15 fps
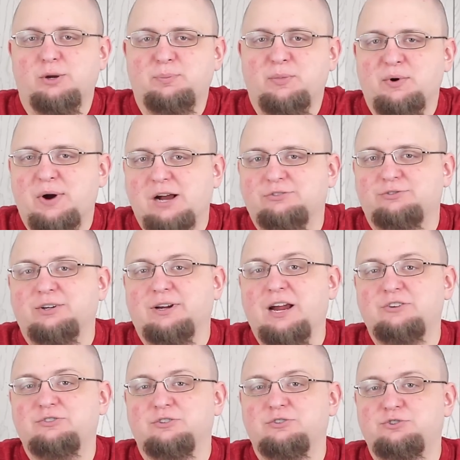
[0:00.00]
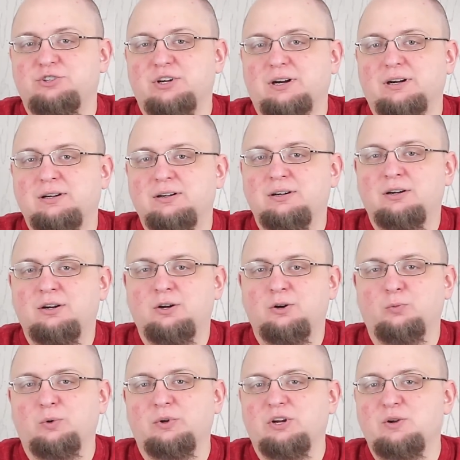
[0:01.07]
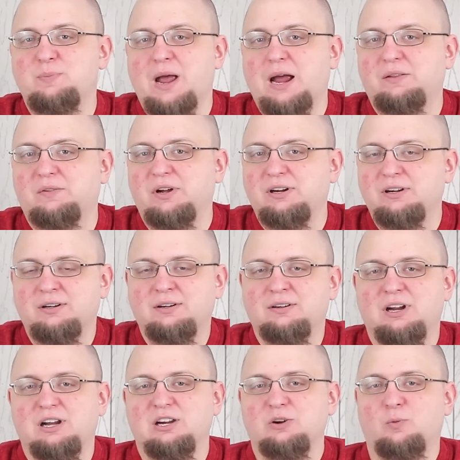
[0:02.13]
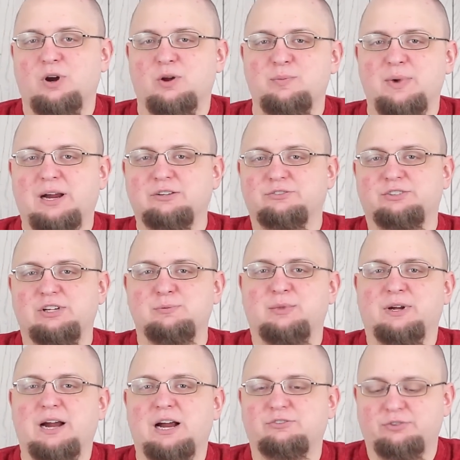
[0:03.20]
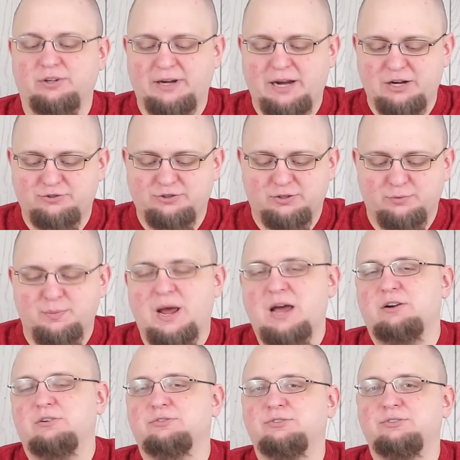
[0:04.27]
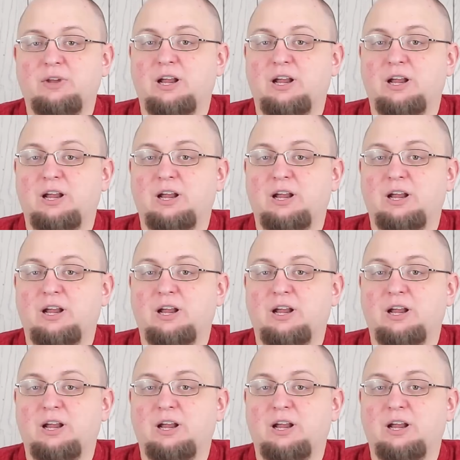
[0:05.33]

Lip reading: up their astrogation check really badly, and you want to make it seem like astrogation matters.